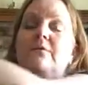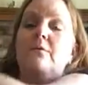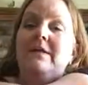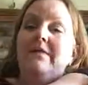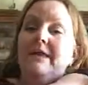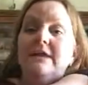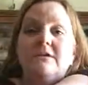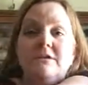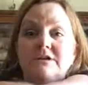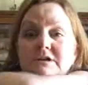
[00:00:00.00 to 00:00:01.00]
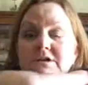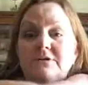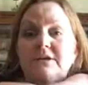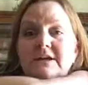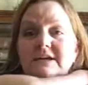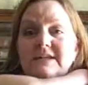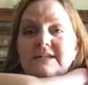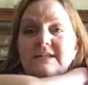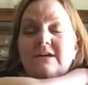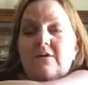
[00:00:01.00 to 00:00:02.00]
for one thing, you can just do
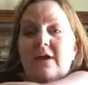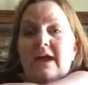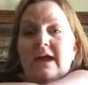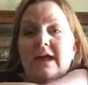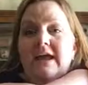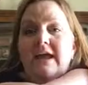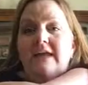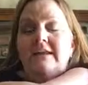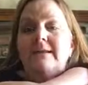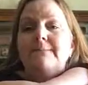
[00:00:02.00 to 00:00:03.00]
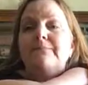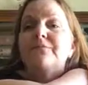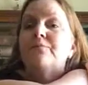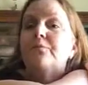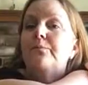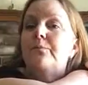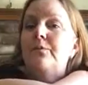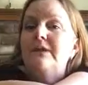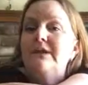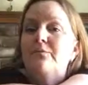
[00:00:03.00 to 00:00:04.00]
this, okay? And
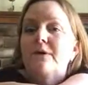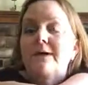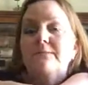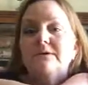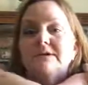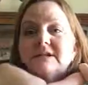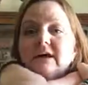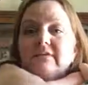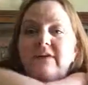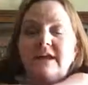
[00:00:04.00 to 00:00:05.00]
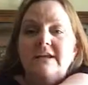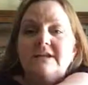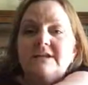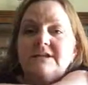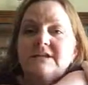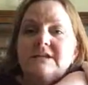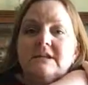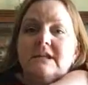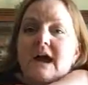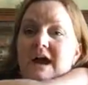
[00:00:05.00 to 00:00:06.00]
really rub yourself and just
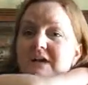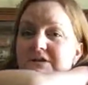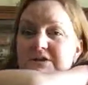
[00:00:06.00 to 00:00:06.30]
hug